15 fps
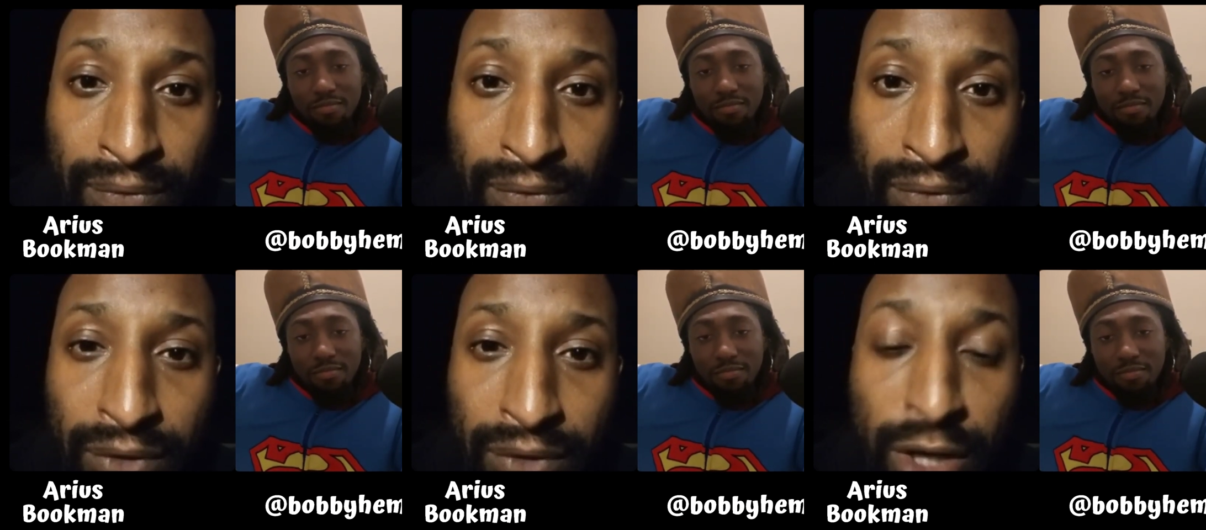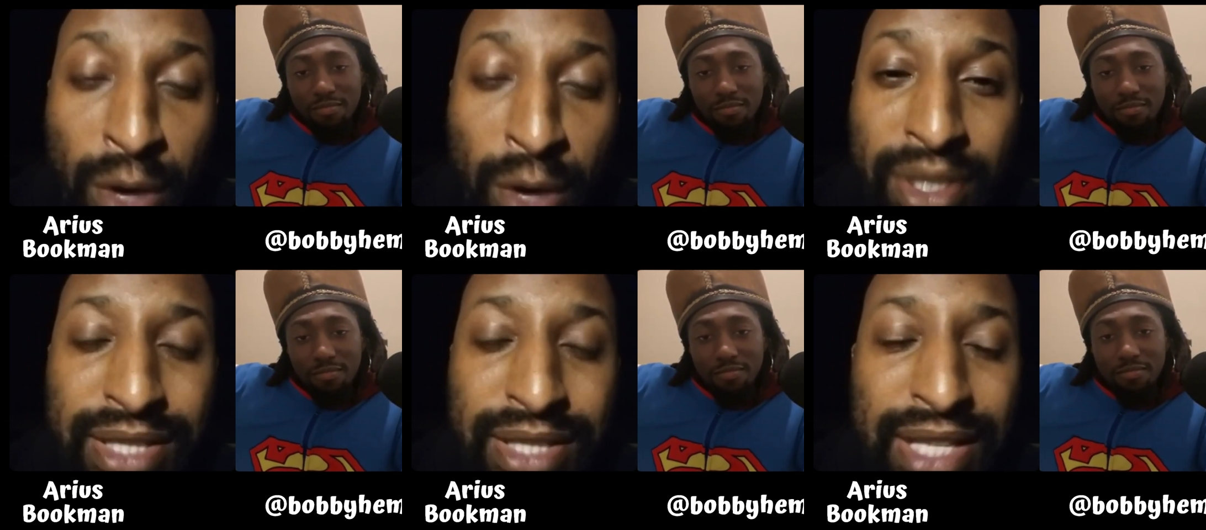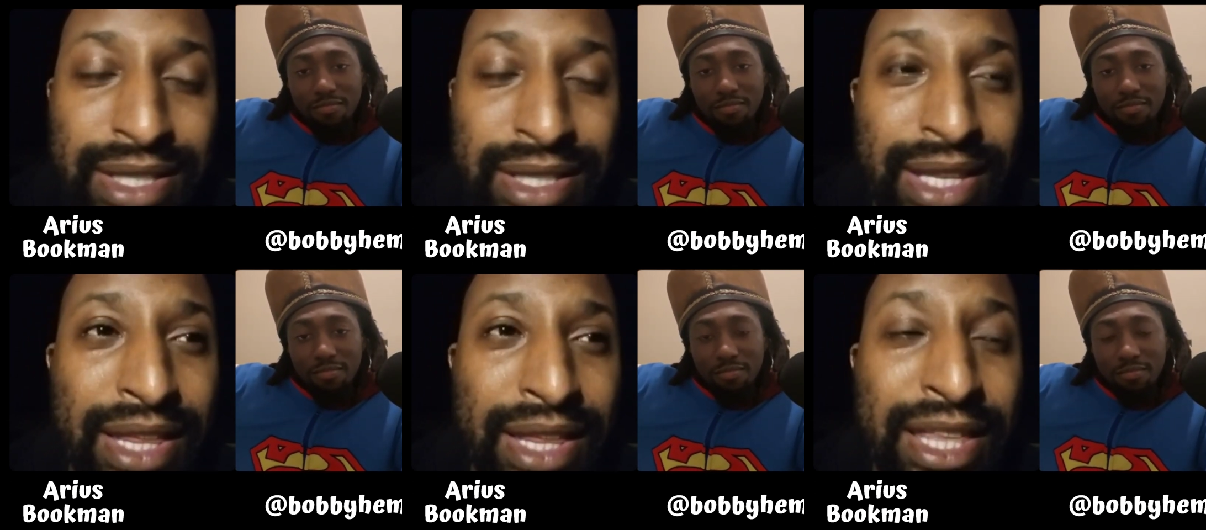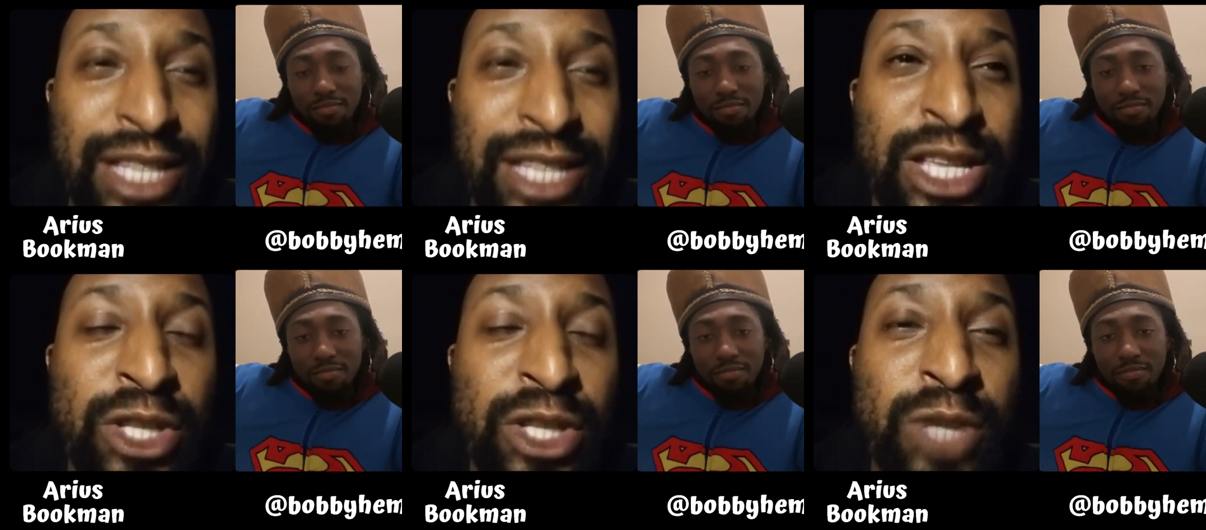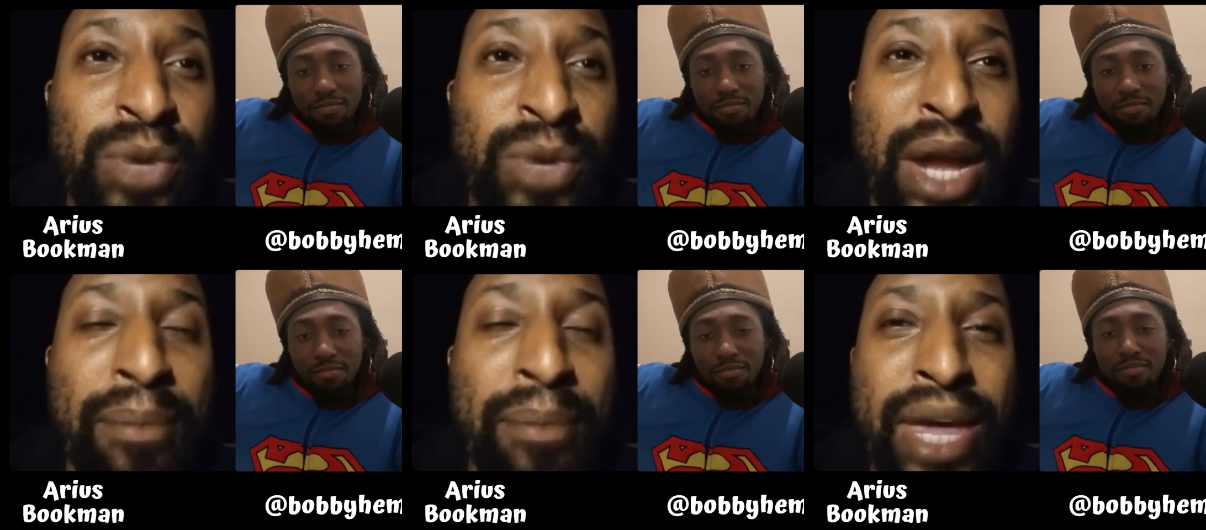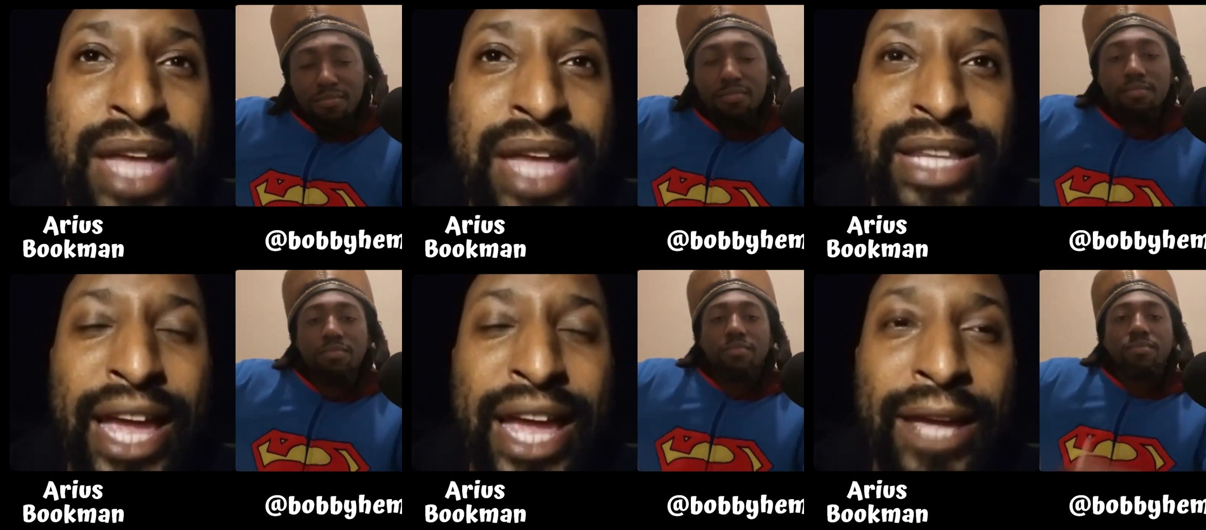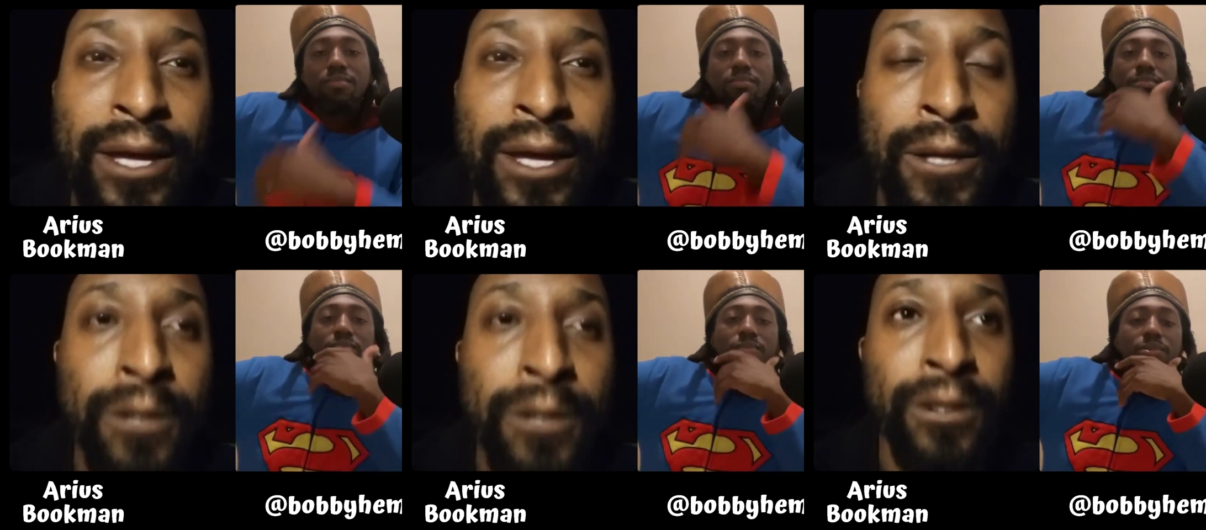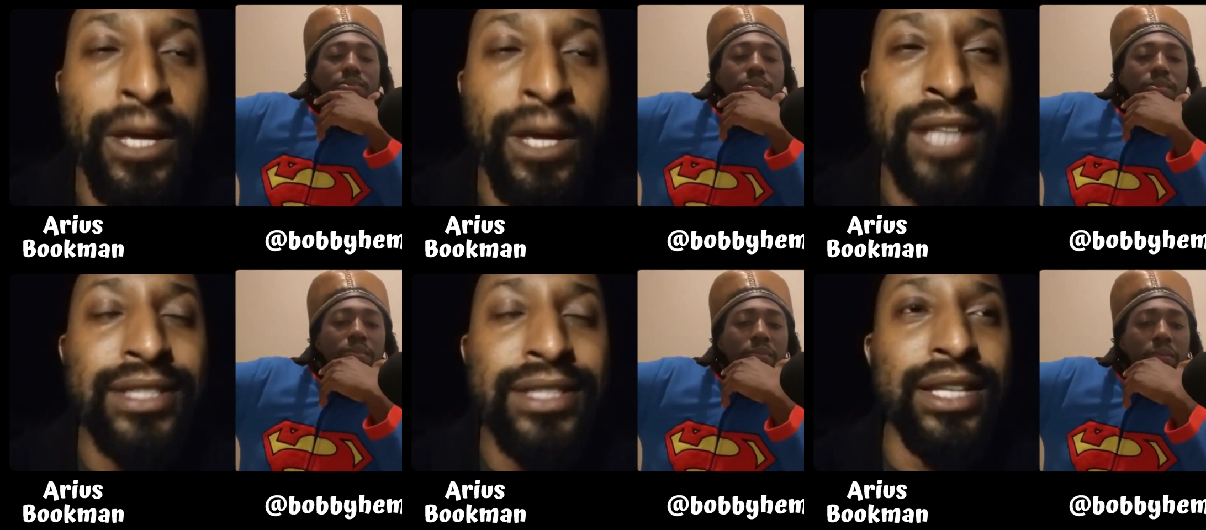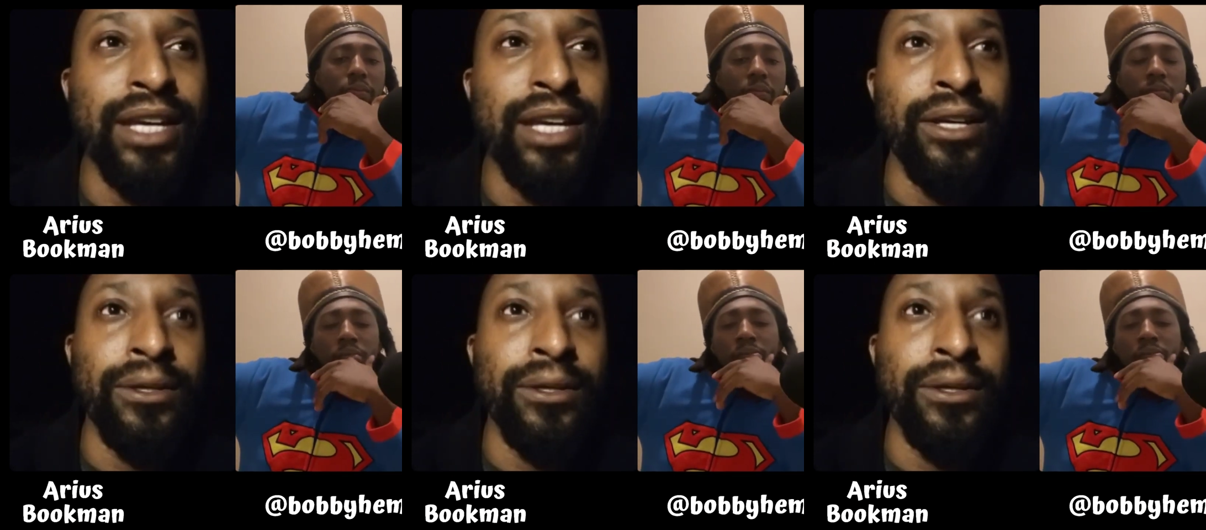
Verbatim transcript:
Speaker 1: You know, it's, it's that's, that's what I mean. Like, it's